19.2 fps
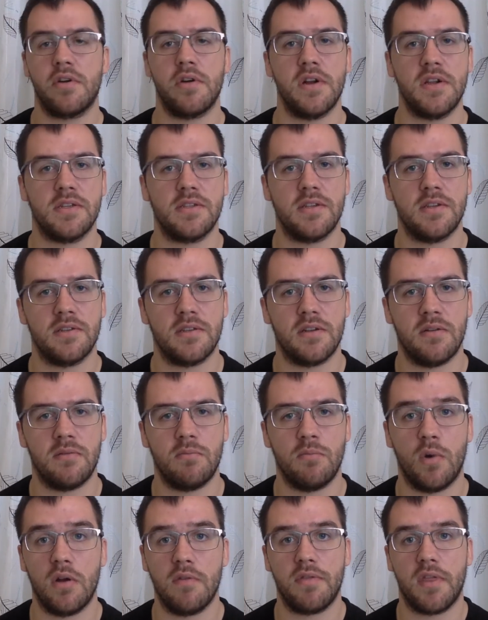
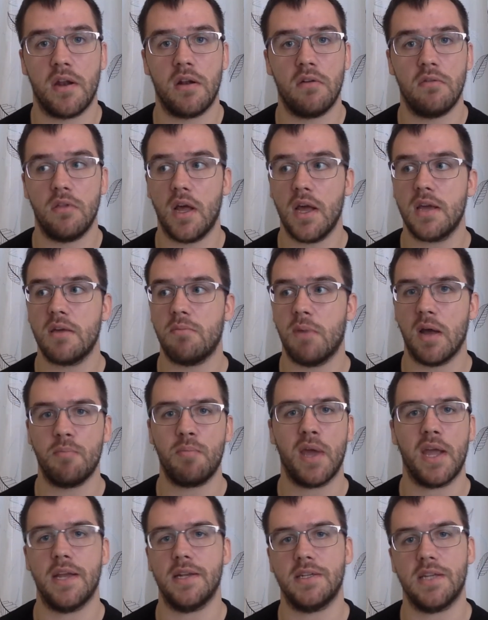criticism. What if they don't like my
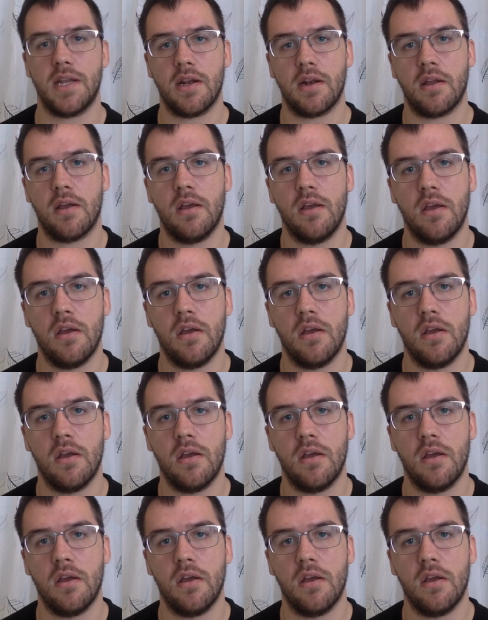painting?